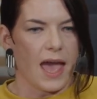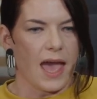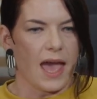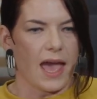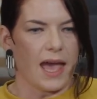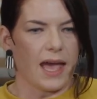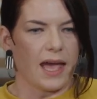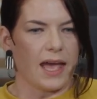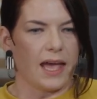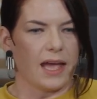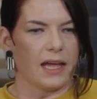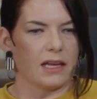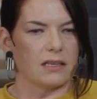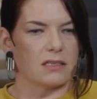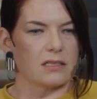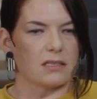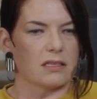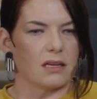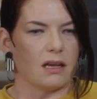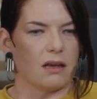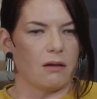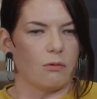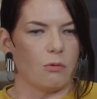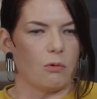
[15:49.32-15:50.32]

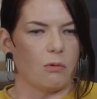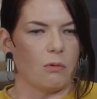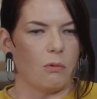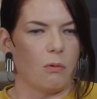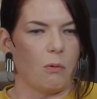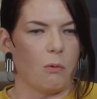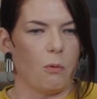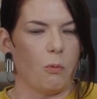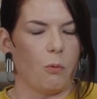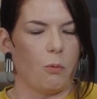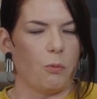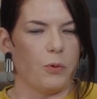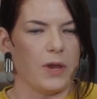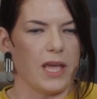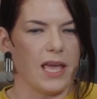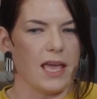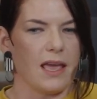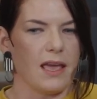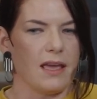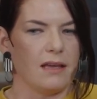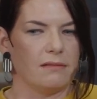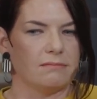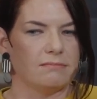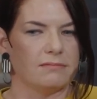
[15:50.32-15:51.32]
And
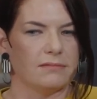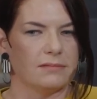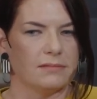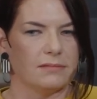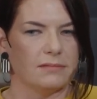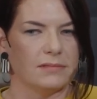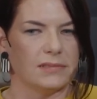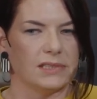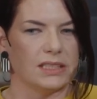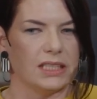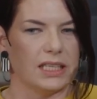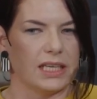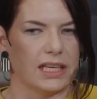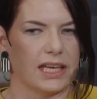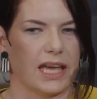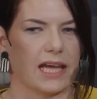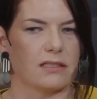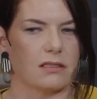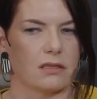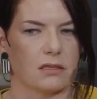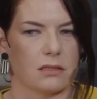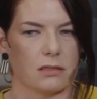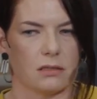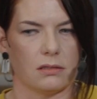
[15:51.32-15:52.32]
we
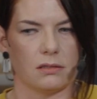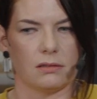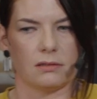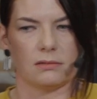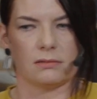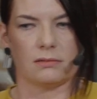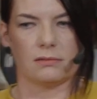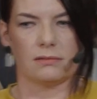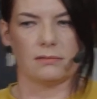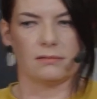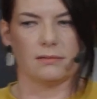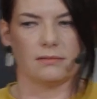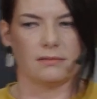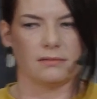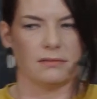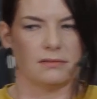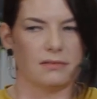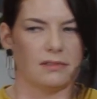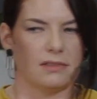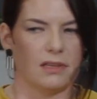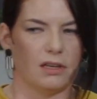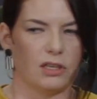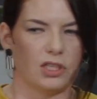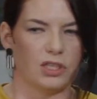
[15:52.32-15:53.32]
get
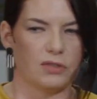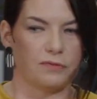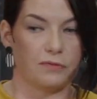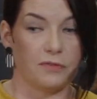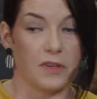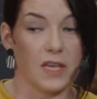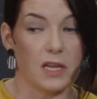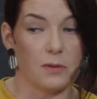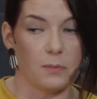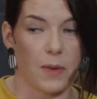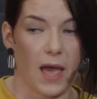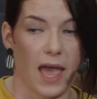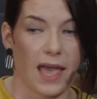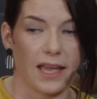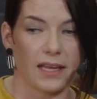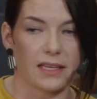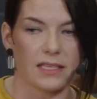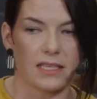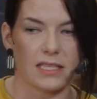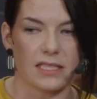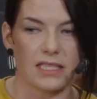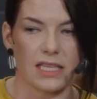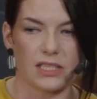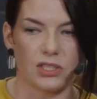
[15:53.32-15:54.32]
the feedback
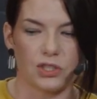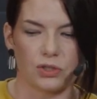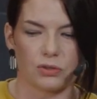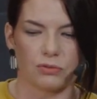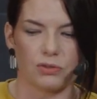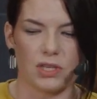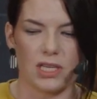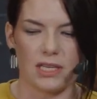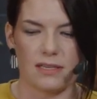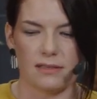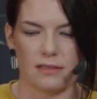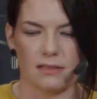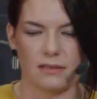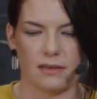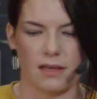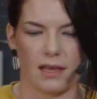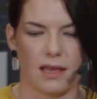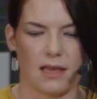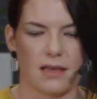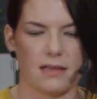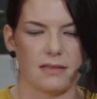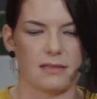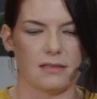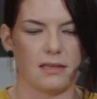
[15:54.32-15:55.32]
that the reason
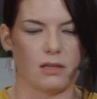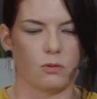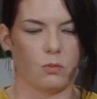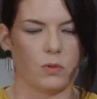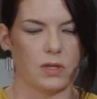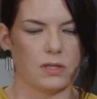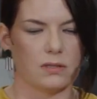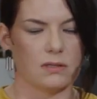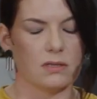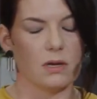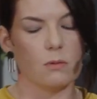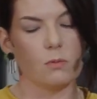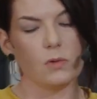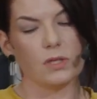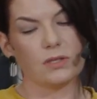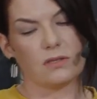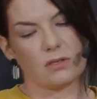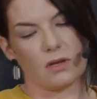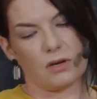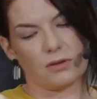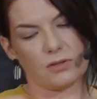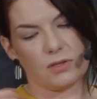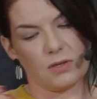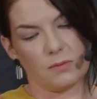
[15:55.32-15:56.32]
is that when someone
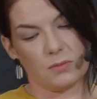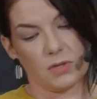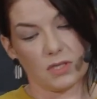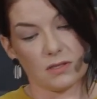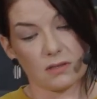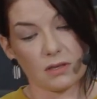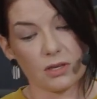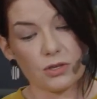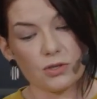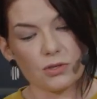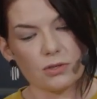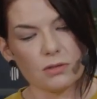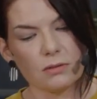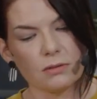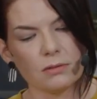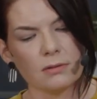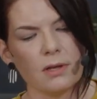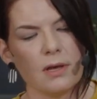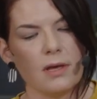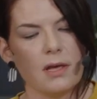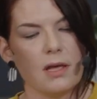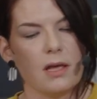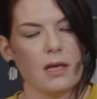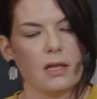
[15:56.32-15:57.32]
starts some discussion,
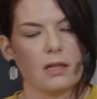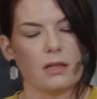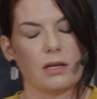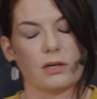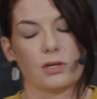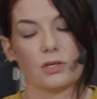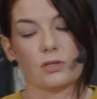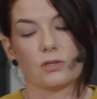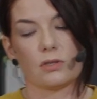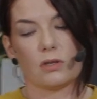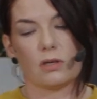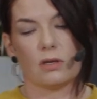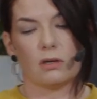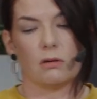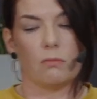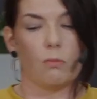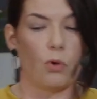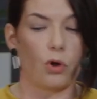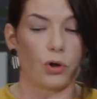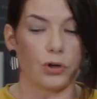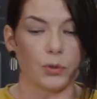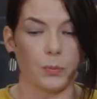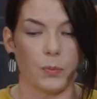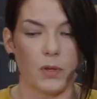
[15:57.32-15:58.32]
there is uh,
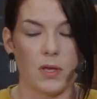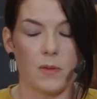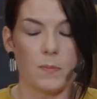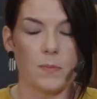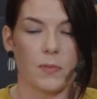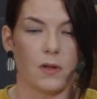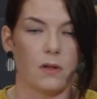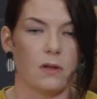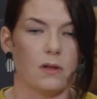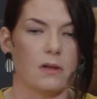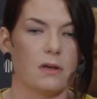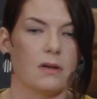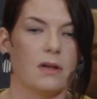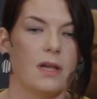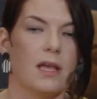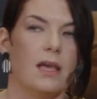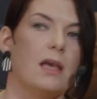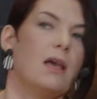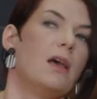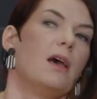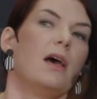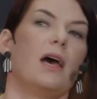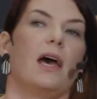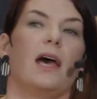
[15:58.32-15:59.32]
more people,
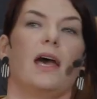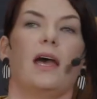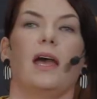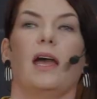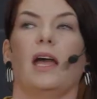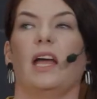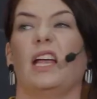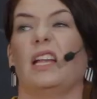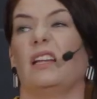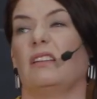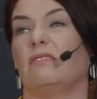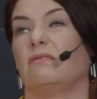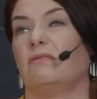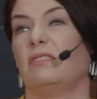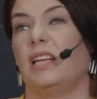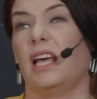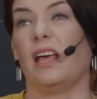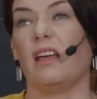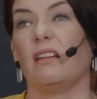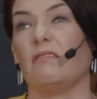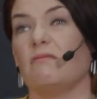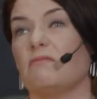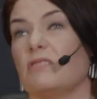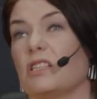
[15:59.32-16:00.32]
and
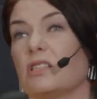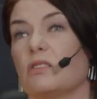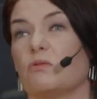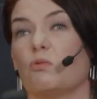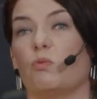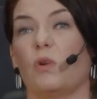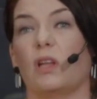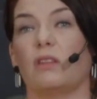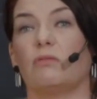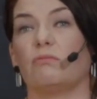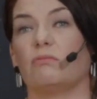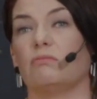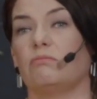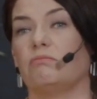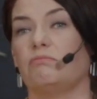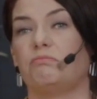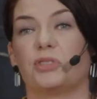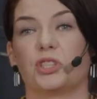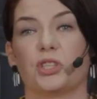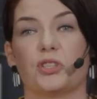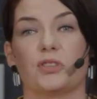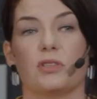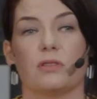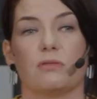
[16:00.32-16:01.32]
then just one
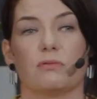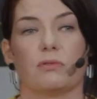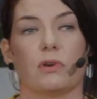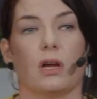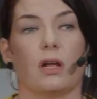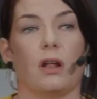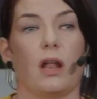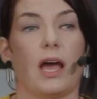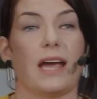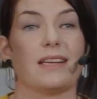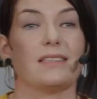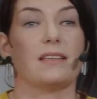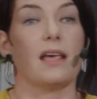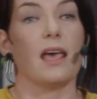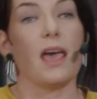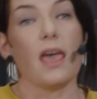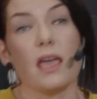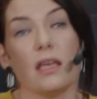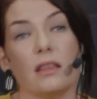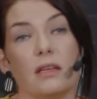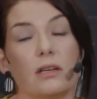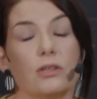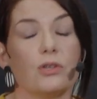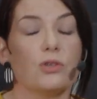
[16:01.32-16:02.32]
person realizes,
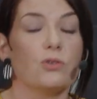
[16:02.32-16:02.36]
hey, there